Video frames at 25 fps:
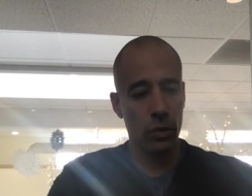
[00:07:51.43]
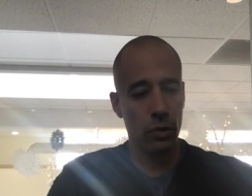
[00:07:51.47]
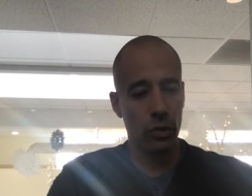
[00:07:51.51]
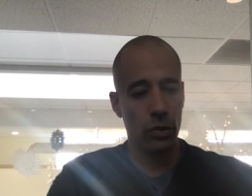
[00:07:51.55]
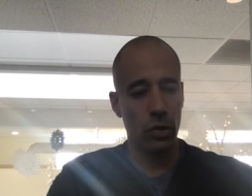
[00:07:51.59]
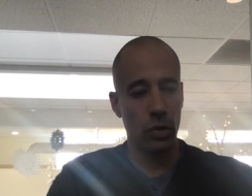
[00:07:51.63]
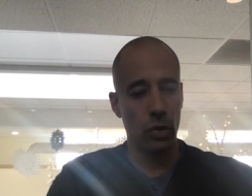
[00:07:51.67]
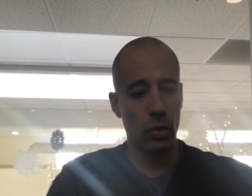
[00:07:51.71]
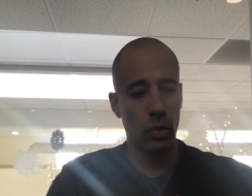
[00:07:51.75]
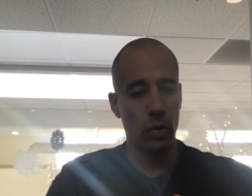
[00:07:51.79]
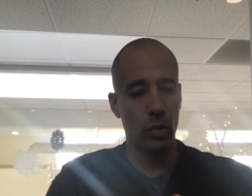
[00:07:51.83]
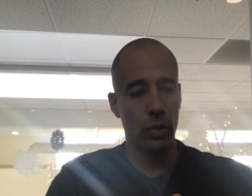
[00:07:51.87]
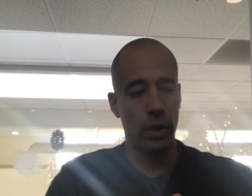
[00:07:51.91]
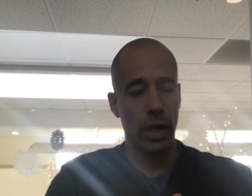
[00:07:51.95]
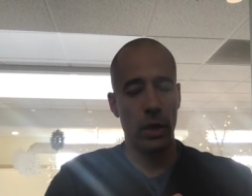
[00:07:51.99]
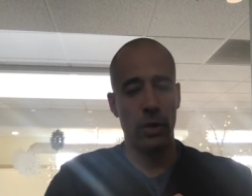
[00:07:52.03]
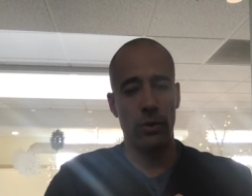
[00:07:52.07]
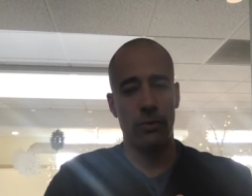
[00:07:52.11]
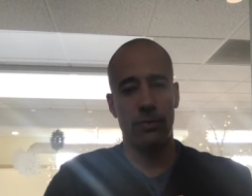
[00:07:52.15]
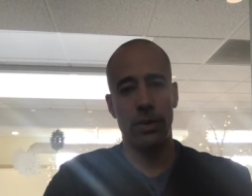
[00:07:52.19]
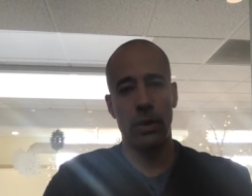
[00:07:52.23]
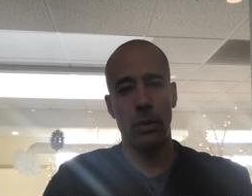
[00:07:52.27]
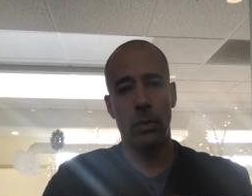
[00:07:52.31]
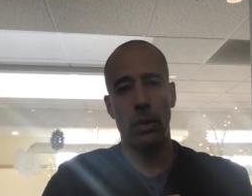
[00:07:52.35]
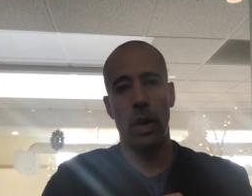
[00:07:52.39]
get
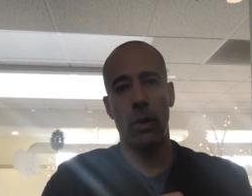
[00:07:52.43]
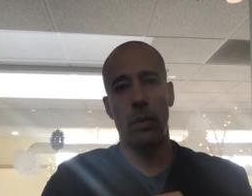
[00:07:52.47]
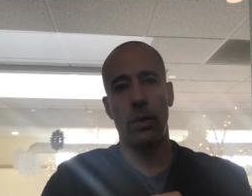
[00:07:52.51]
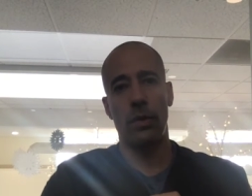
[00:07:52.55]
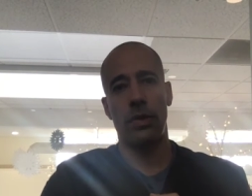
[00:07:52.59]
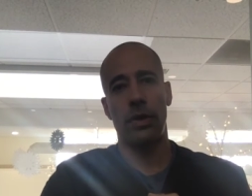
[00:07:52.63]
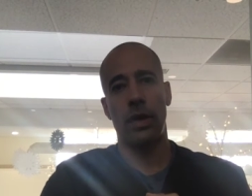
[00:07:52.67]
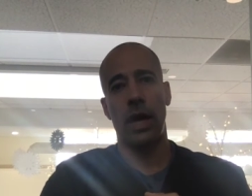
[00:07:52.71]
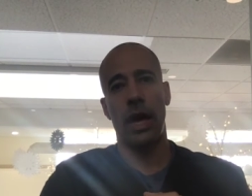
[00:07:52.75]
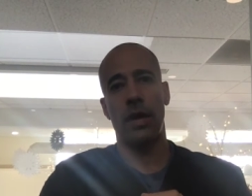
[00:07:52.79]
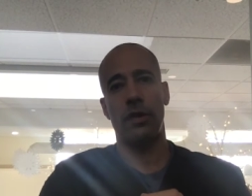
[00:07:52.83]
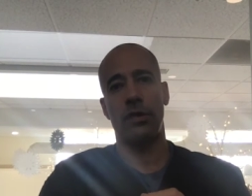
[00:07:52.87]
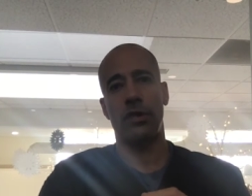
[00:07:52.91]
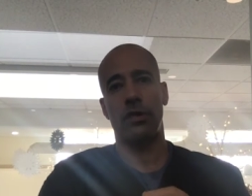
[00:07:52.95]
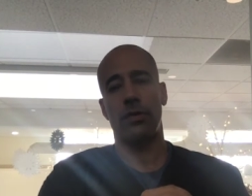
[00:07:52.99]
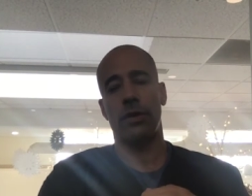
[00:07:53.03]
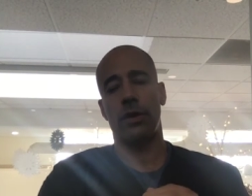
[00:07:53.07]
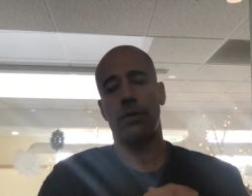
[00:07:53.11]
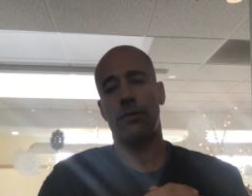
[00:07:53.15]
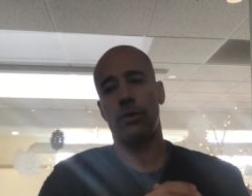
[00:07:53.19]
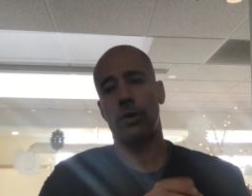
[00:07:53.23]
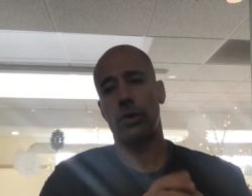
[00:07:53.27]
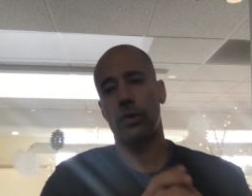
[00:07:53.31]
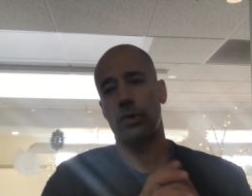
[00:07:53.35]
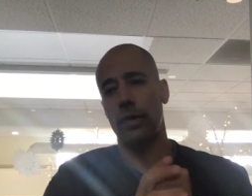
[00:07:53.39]
your feet wet with cases for
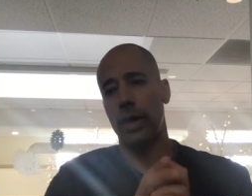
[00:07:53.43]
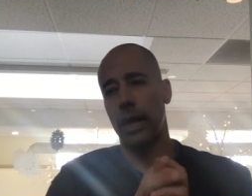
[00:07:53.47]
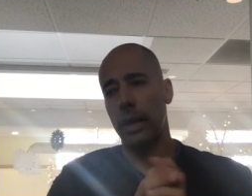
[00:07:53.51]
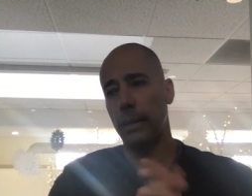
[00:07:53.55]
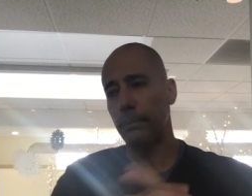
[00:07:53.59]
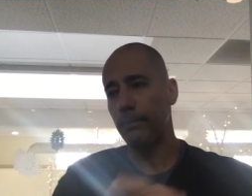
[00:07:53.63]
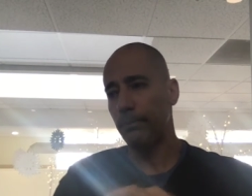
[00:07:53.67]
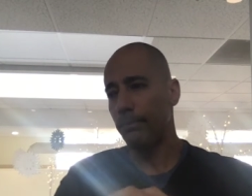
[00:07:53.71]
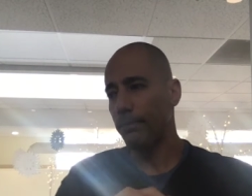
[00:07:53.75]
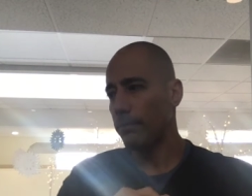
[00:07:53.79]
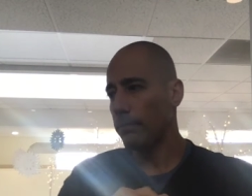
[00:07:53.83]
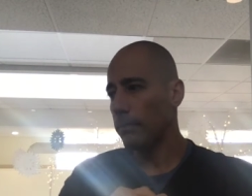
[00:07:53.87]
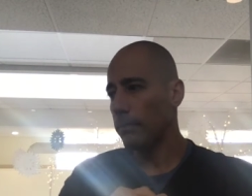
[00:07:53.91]
the first time.